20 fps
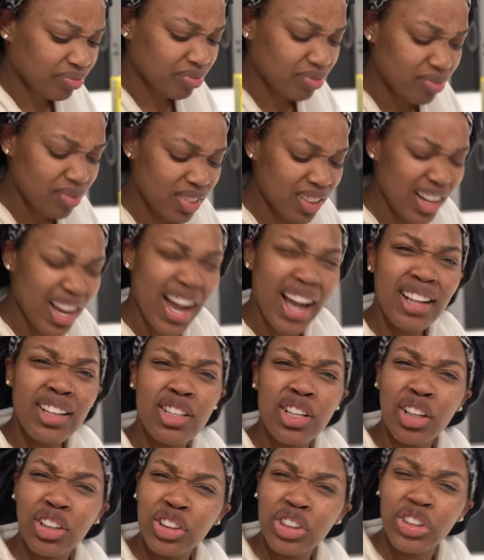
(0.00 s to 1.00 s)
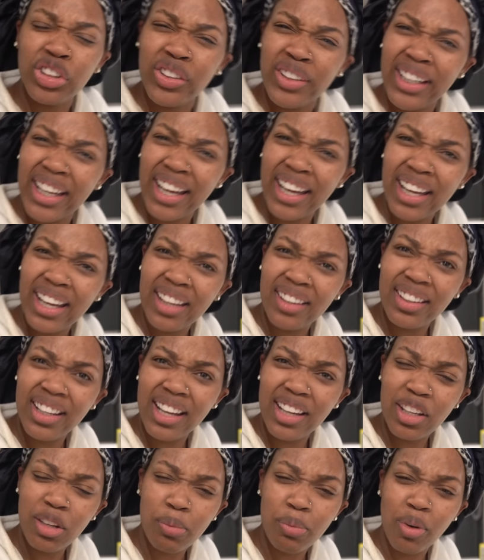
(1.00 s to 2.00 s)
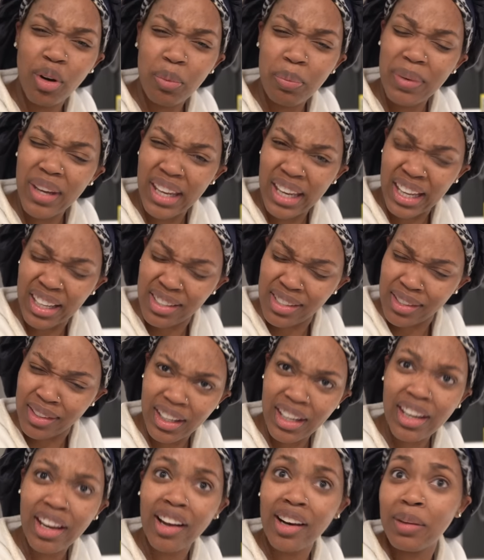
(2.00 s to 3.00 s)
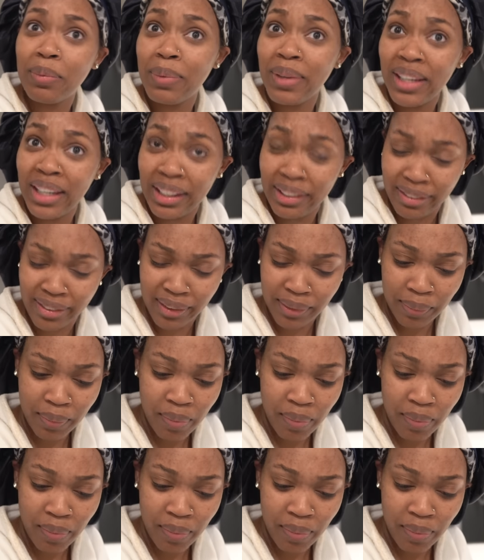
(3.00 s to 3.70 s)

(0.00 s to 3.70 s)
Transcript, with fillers: oh my God, you I broke. Told you you can't eat that, you broke veneers. He call it veneers.